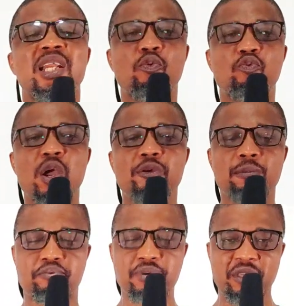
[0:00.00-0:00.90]
the way
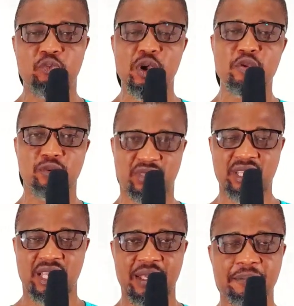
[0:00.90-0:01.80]
you breathe when you
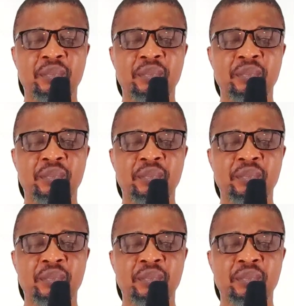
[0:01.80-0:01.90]
sing.